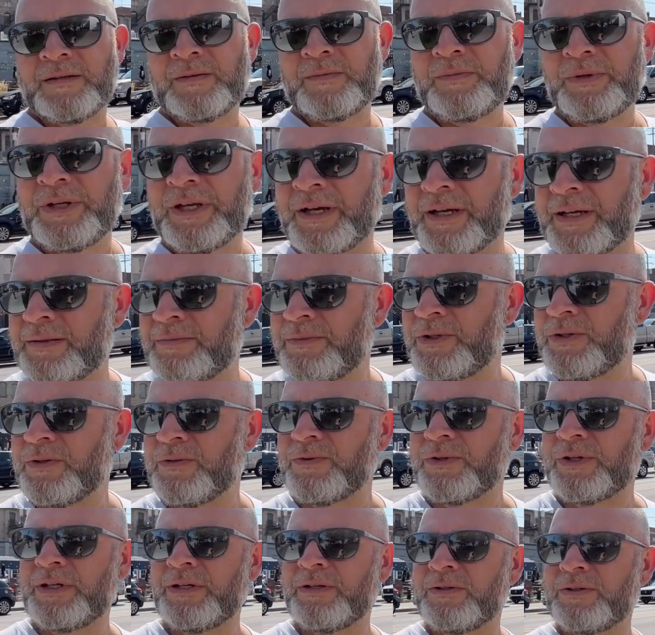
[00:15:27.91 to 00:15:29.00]
behind me over
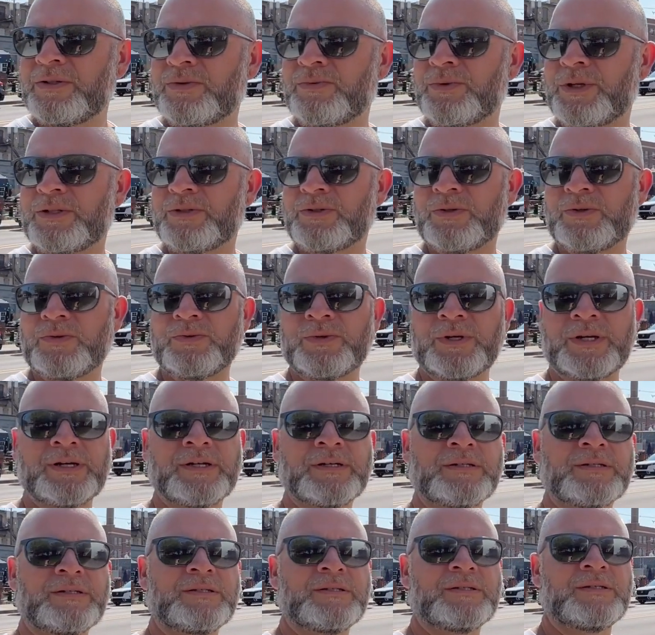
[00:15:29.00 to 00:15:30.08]
here is Retro
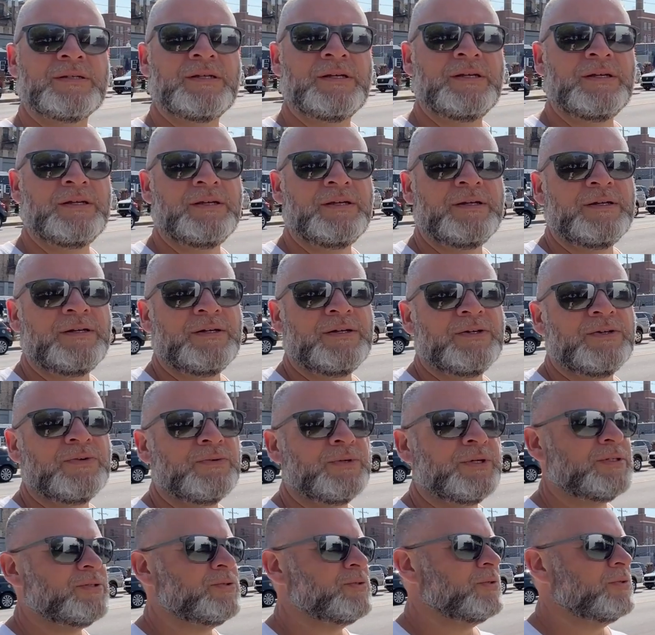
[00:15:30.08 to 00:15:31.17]
Rocks.
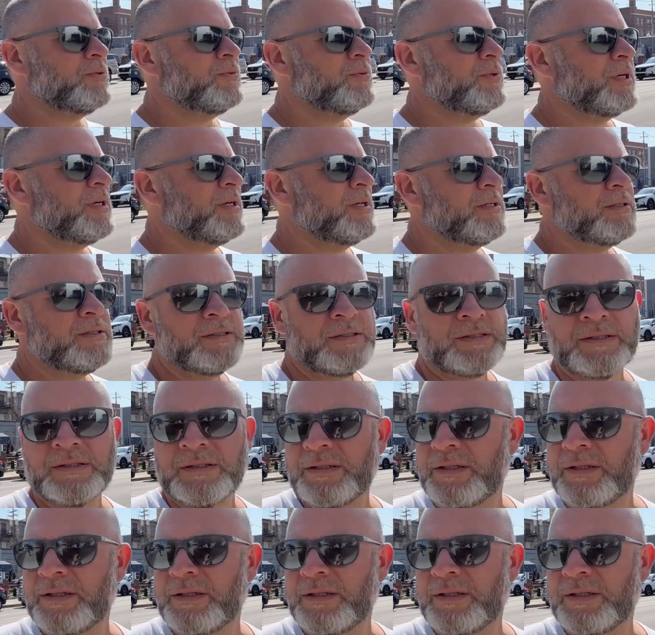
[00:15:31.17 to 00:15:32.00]
Retro Rocks